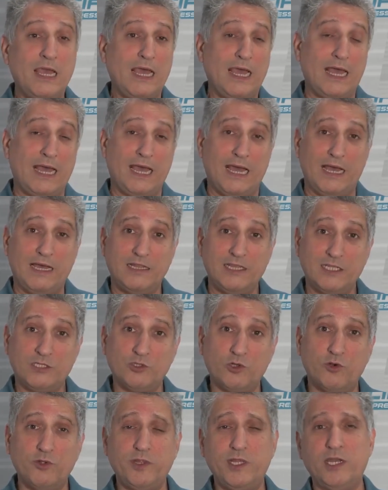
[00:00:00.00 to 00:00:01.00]
The
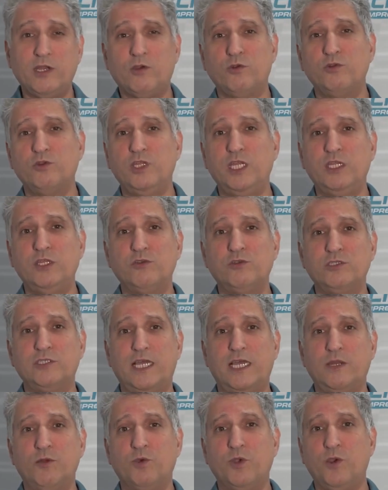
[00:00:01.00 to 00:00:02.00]
story then continues
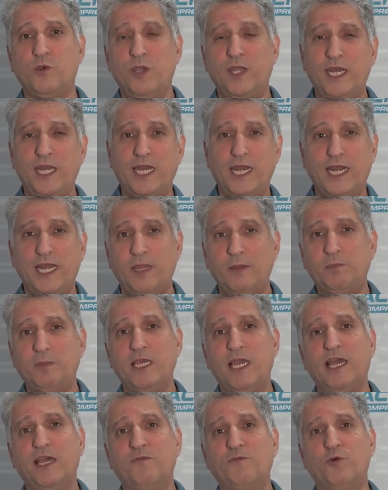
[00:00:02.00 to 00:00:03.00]
that we created an
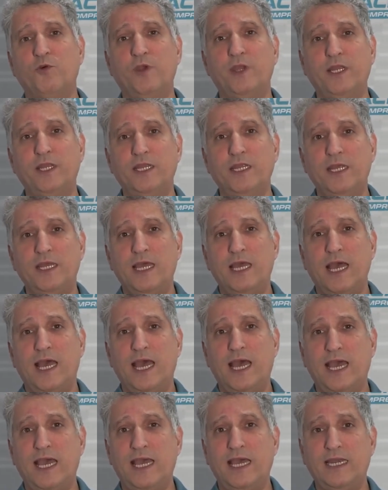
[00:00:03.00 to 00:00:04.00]
API for it,
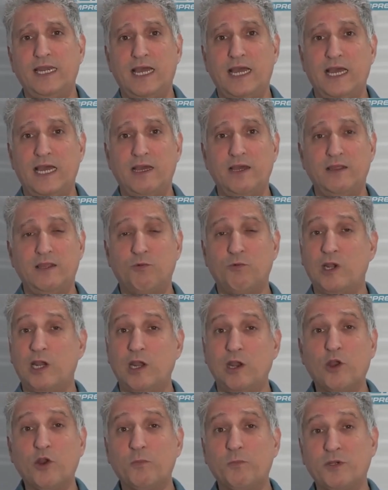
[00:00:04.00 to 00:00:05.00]
and there were a
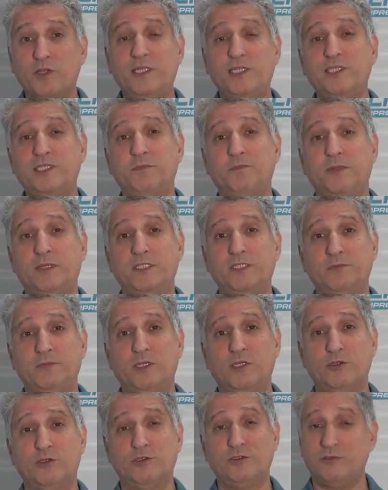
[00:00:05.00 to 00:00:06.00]
lot of participants
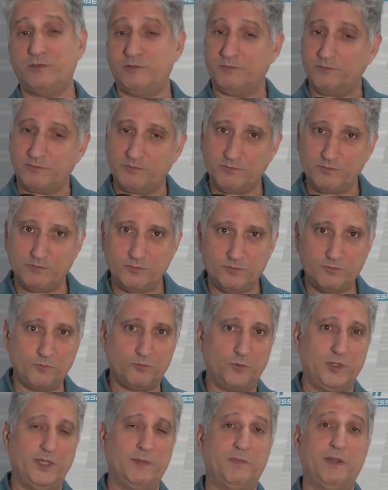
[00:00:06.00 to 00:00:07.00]
because
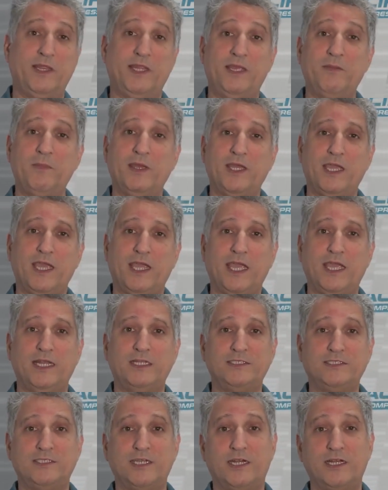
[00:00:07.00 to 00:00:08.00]
when the pandemic
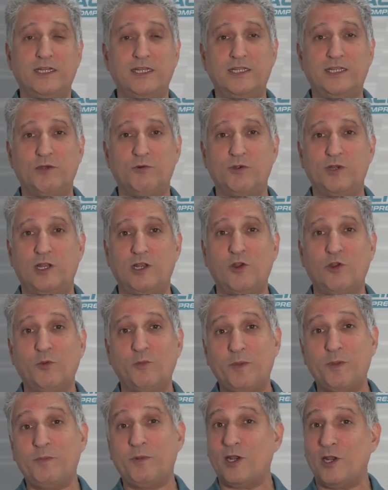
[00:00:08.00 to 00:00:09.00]
again started, there were a lot
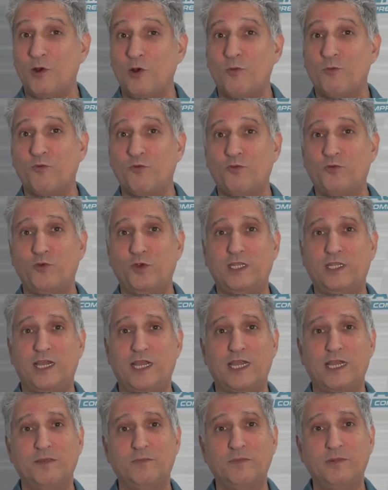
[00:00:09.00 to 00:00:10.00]
of people at home with free
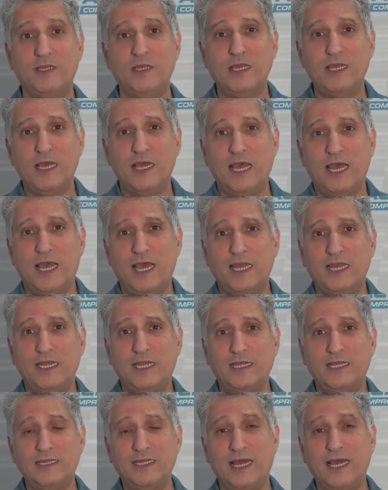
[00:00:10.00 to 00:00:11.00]
time, and
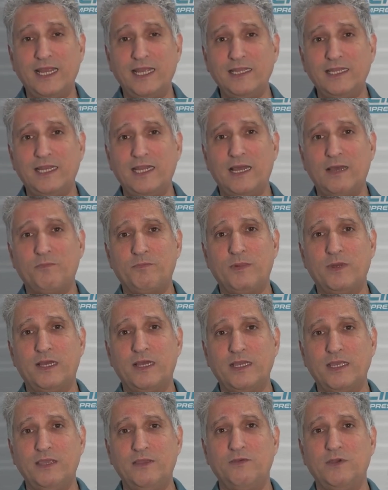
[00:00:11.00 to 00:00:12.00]
that ended up
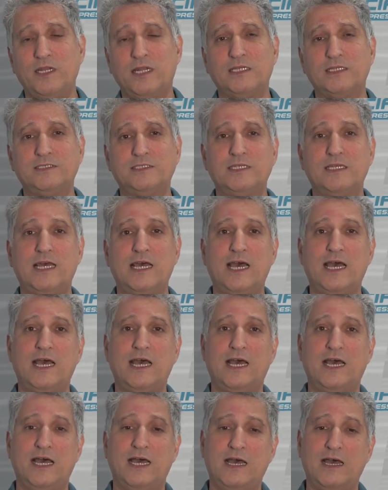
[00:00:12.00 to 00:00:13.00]
giving us
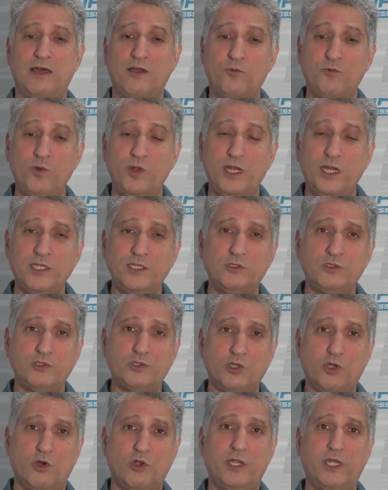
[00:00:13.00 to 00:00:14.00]
a really
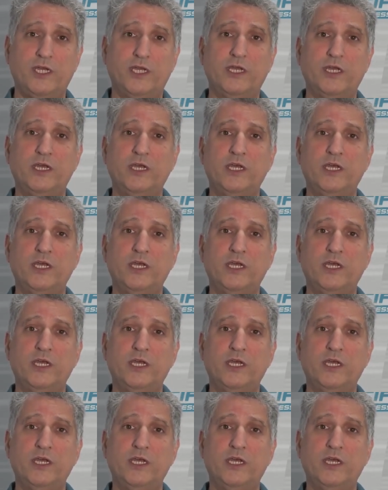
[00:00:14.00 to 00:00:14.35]
solid